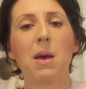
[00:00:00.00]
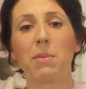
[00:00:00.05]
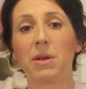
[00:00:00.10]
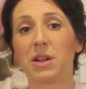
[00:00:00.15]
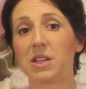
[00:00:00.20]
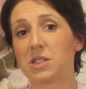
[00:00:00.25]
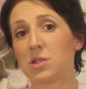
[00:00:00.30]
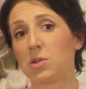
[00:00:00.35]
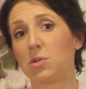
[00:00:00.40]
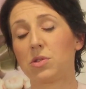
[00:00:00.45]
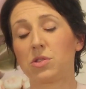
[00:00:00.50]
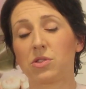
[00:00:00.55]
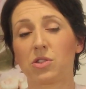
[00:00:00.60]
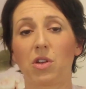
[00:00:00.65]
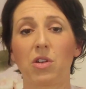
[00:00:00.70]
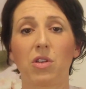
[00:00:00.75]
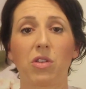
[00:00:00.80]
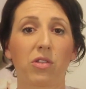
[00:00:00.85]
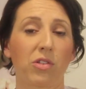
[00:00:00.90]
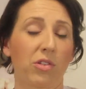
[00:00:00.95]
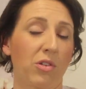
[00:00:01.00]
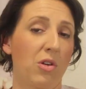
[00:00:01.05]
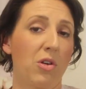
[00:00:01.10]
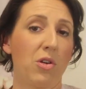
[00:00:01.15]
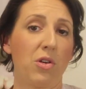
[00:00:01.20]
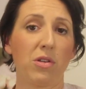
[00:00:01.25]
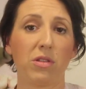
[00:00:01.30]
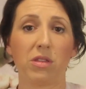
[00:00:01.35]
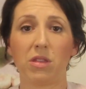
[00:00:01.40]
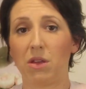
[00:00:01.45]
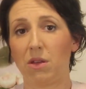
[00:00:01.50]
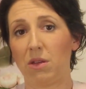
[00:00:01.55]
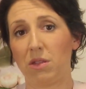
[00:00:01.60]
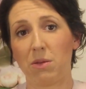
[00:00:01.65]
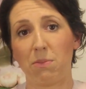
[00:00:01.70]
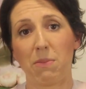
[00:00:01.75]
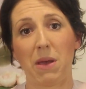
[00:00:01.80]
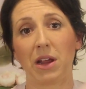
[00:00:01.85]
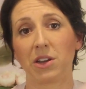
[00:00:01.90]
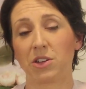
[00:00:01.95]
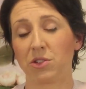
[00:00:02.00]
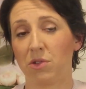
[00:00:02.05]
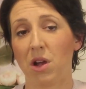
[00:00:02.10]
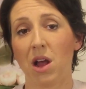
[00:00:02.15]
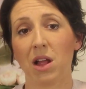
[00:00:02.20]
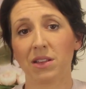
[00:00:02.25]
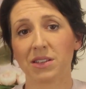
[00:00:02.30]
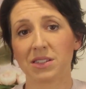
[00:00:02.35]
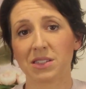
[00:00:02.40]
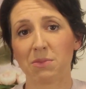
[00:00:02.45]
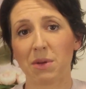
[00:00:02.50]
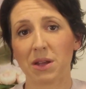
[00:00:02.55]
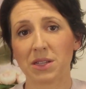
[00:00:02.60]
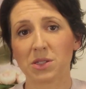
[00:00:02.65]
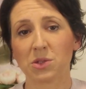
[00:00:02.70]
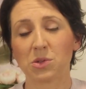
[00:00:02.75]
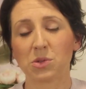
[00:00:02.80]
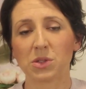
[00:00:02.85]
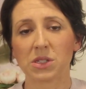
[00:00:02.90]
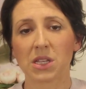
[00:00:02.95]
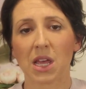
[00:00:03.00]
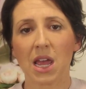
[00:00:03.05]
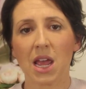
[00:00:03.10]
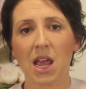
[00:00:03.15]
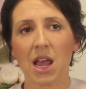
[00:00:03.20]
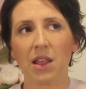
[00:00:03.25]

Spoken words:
but it's also through the pectoralis muscles.